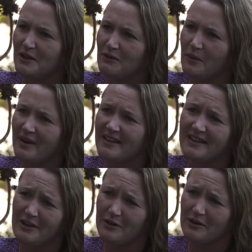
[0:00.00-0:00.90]
We wanted to
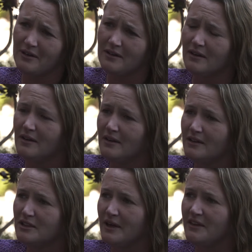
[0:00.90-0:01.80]
hear her.
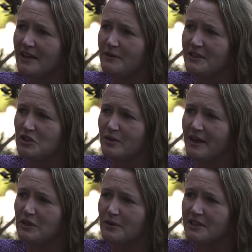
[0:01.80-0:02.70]
So I think we just
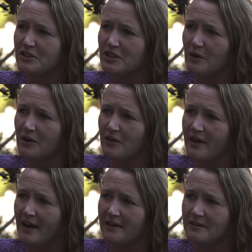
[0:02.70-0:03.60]
tried to really show her
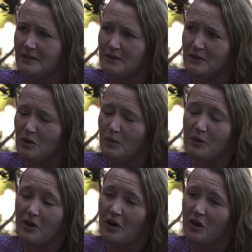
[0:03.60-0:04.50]
that we
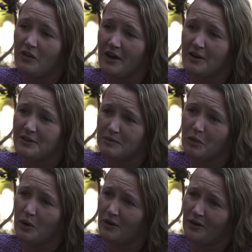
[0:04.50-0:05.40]
were all there to
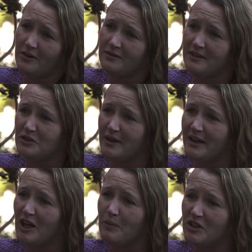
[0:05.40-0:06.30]
support her and try
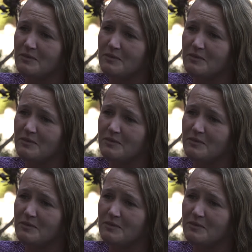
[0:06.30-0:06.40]
to help her as